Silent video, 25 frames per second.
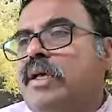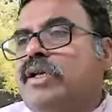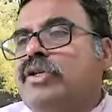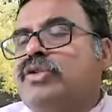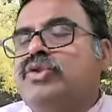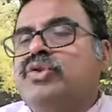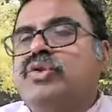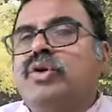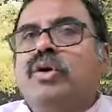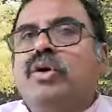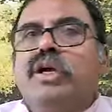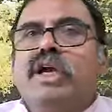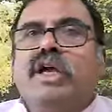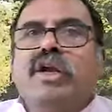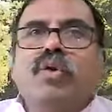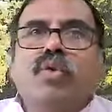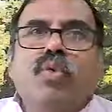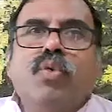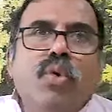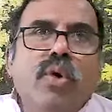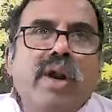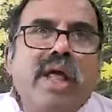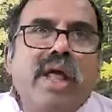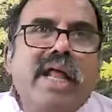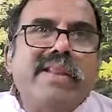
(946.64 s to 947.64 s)
So in
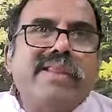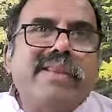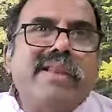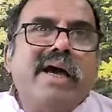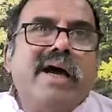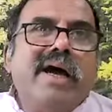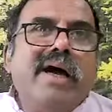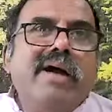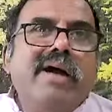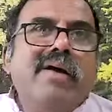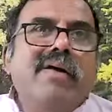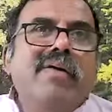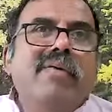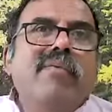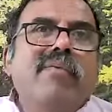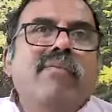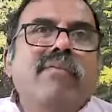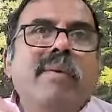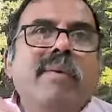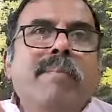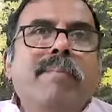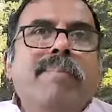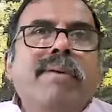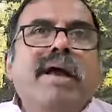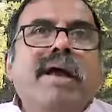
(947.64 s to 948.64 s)
good Artha,
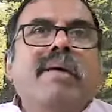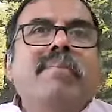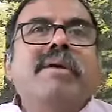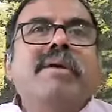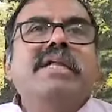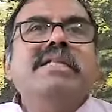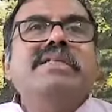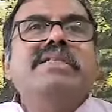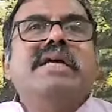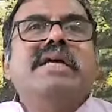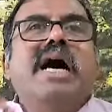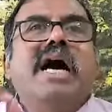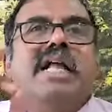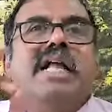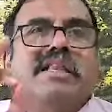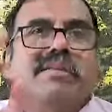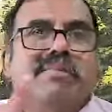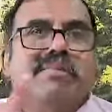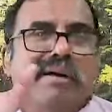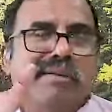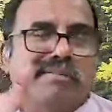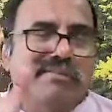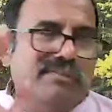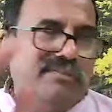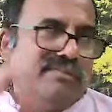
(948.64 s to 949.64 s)
Vipra means
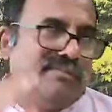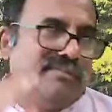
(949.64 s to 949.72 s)
Atma.